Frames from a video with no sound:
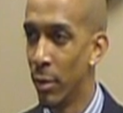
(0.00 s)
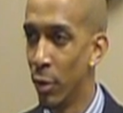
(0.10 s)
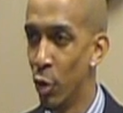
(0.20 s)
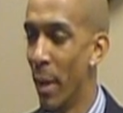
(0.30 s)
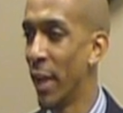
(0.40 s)

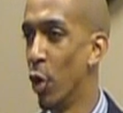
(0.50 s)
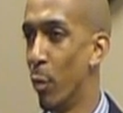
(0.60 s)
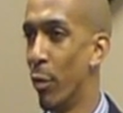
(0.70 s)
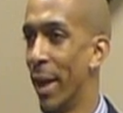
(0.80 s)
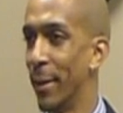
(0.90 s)
you make no
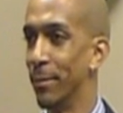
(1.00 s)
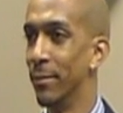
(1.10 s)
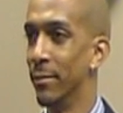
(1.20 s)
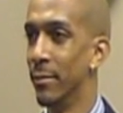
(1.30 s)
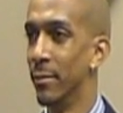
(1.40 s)
bread.
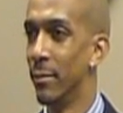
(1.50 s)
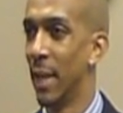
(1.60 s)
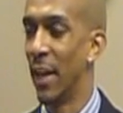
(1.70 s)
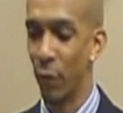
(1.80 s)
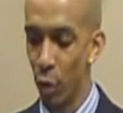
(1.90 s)

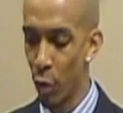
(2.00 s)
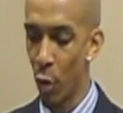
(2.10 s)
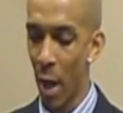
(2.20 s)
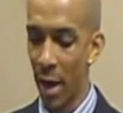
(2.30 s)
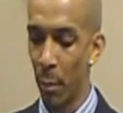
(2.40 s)
If you don't
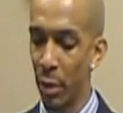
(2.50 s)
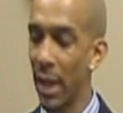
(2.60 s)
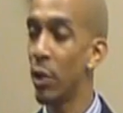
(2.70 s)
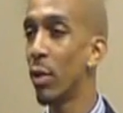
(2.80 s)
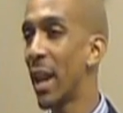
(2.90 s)
know how to pull
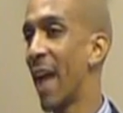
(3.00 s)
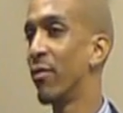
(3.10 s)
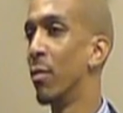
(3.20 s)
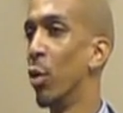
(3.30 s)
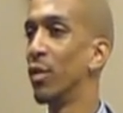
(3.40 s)
it, you can have
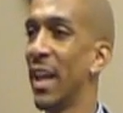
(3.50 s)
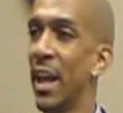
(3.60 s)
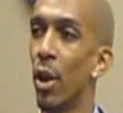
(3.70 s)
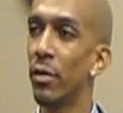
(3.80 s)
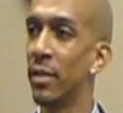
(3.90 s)
the most
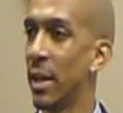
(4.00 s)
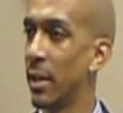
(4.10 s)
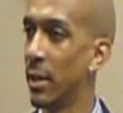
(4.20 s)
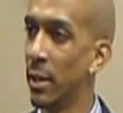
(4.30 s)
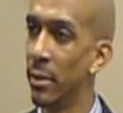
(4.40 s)

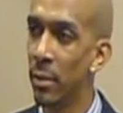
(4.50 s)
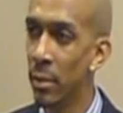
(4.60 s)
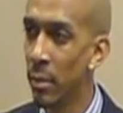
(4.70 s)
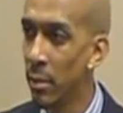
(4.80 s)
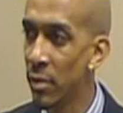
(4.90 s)
inarticulate,
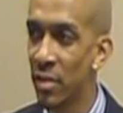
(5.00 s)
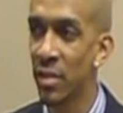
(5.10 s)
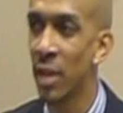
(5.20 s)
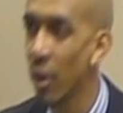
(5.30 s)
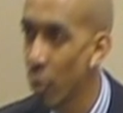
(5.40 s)

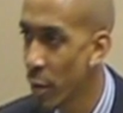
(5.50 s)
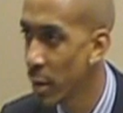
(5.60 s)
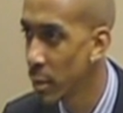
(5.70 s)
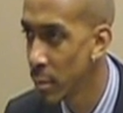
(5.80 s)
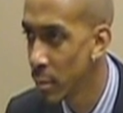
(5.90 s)

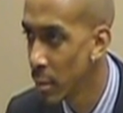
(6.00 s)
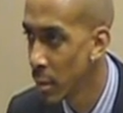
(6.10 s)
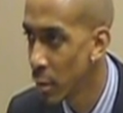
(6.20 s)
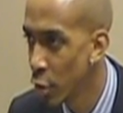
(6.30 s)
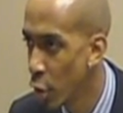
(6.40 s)
stuttering,
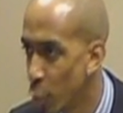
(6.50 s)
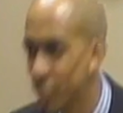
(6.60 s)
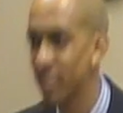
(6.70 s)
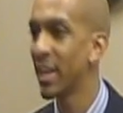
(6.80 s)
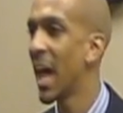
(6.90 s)

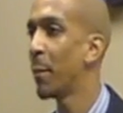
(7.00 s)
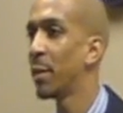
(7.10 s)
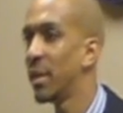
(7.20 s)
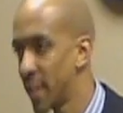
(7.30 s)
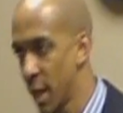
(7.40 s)

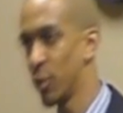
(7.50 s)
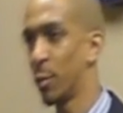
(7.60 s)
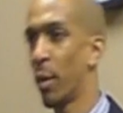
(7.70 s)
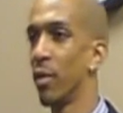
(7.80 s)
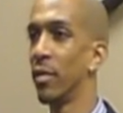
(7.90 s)
sloppy
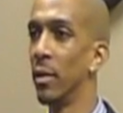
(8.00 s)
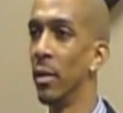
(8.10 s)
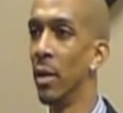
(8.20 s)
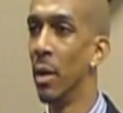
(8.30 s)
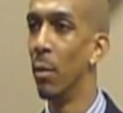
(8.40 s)

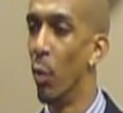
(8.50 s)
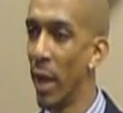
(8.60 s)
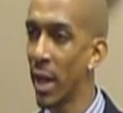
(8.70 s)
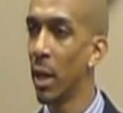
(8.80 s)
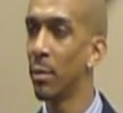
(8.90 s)
salesperson. But when
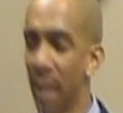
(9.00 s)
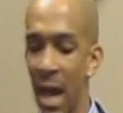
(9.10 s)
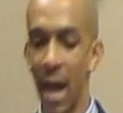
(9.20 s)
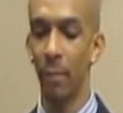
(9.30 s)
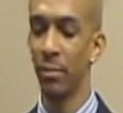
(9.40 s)
it comes
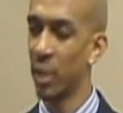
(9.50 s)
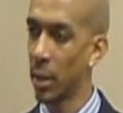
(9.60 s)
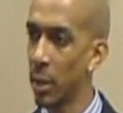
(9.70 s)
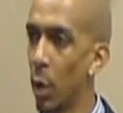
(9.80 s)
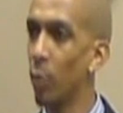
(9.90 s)
time to
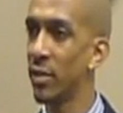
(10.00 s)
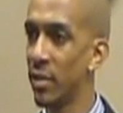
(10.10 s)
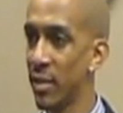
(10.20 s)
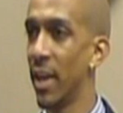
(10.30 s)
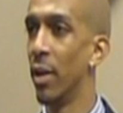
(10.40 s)
close the
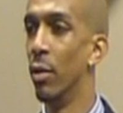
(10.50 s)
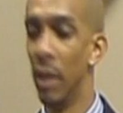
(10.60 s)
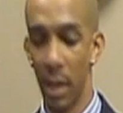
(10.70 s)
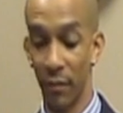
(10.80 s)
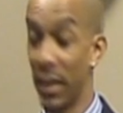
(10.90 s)
sale,
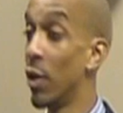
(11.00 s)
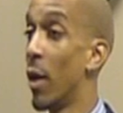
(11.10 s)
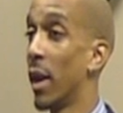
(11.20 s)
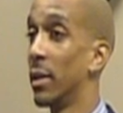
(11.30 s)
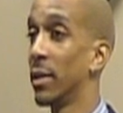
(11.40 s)
if they know
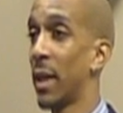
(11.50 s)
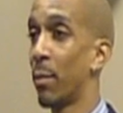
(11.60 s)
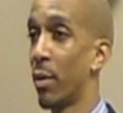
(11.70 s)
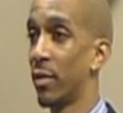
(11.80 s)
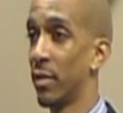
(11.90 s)
how to look that
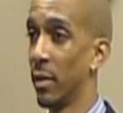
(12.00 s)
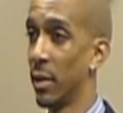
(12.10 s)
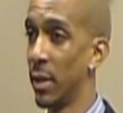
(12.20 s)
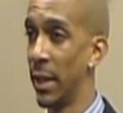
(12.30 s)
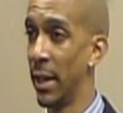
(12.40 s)
person
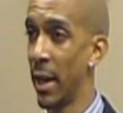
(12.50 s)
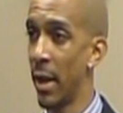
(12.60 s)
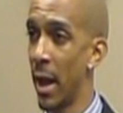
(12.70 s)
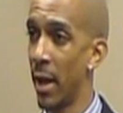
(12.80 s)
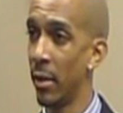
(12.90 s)
clean in their
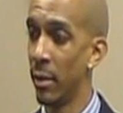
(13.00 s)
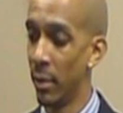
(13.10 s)
eye